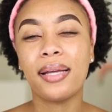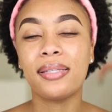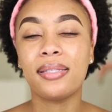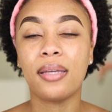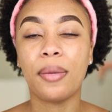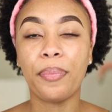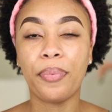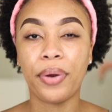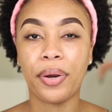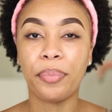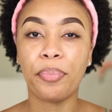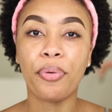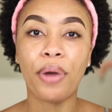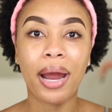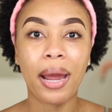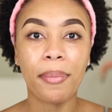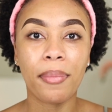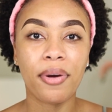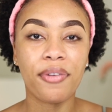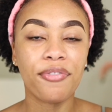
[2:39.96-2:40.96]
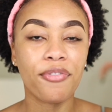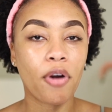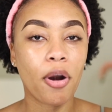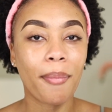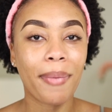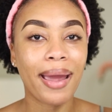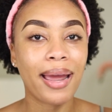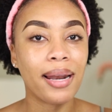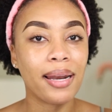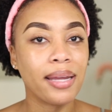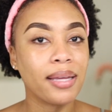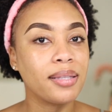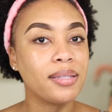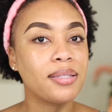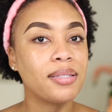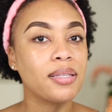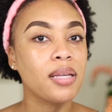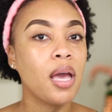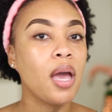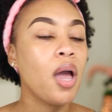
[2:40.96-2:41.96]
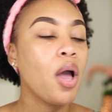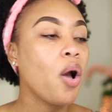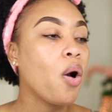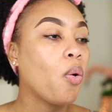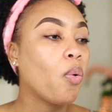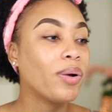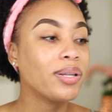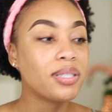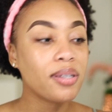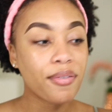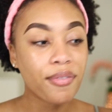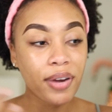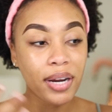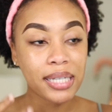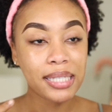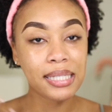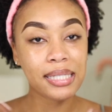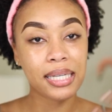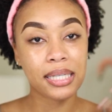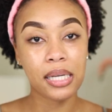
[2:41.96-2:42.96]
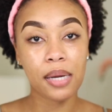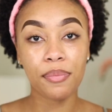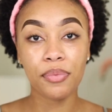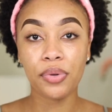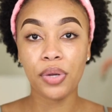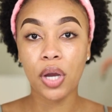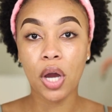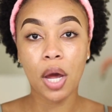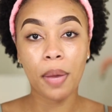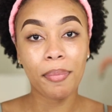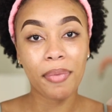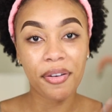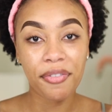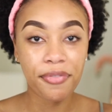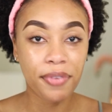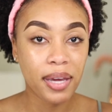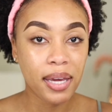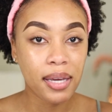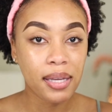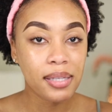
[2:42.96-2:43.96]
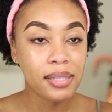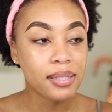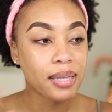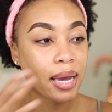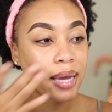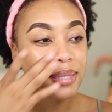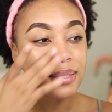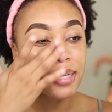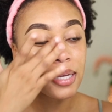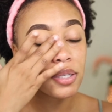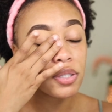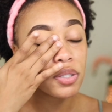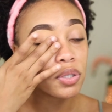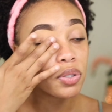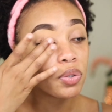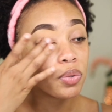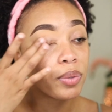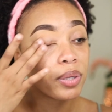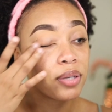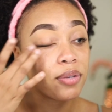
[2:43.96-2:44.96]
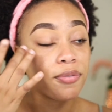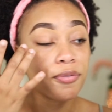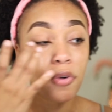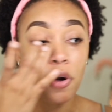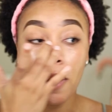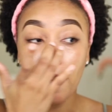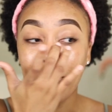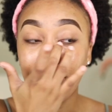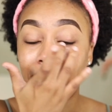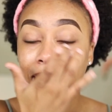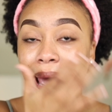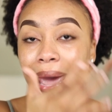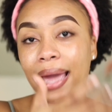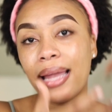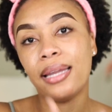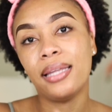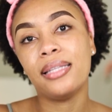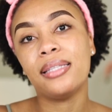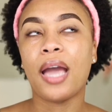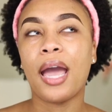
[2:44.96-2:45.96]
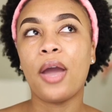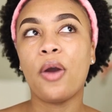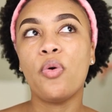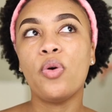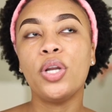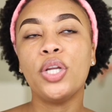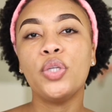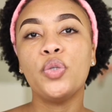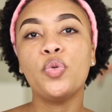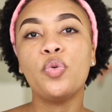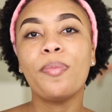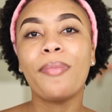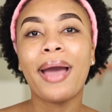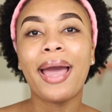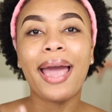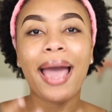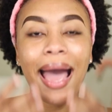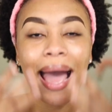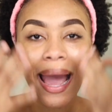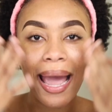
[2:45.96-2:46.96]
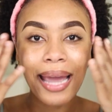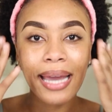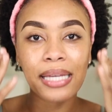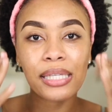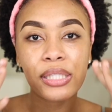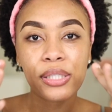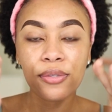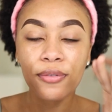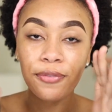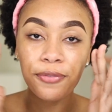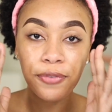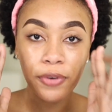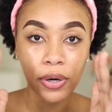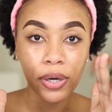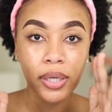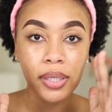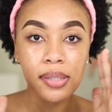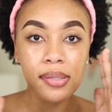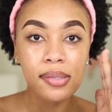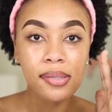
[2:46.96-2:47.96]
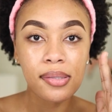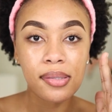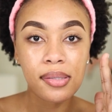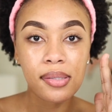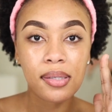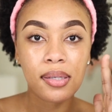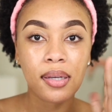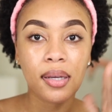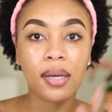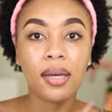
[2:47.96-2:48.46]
a separate primer for my lids. Whatever it is that I'm doing on my face, I tend to do it for my eyelids. I only do my eyes first